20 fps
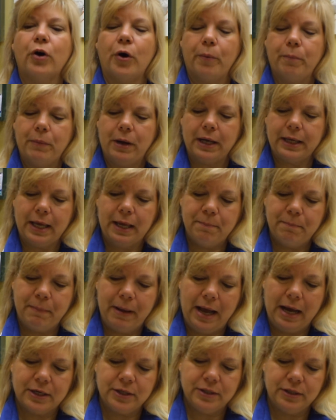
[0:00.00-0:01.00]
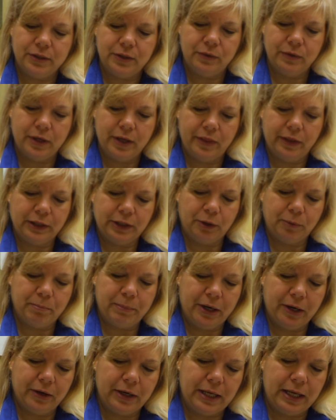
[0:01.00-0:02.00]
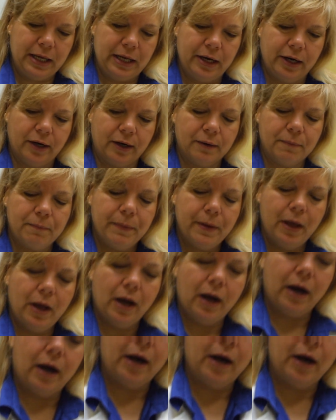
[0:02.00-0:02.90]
So again, back to the little beardy here.